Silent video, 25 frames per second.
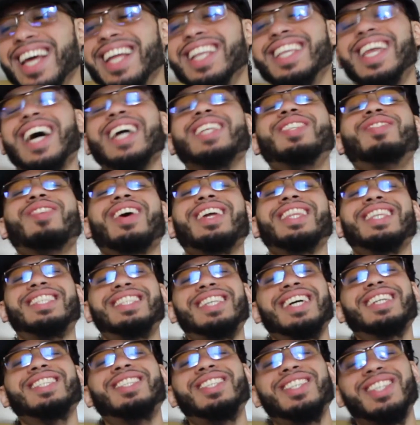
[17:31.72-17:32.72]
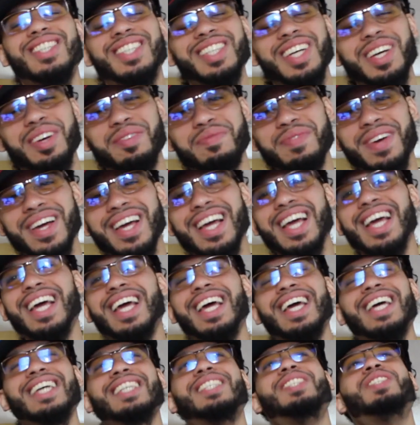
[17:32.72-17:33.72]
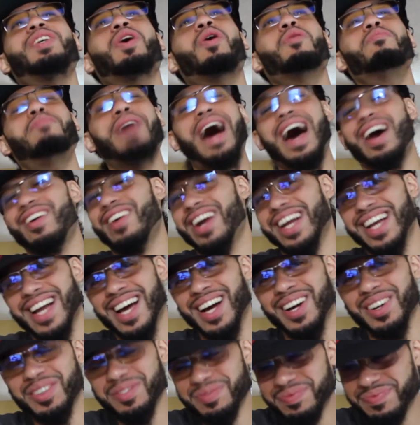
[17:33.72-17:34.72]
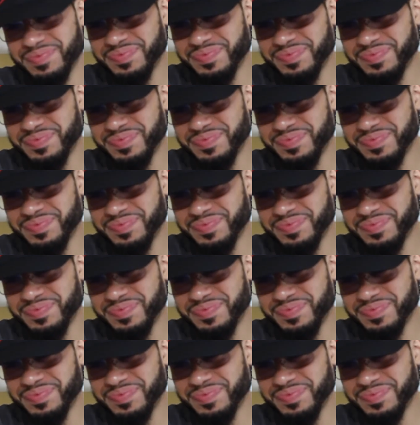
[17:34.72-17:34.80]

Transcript: that's why the censorship is so bad right now.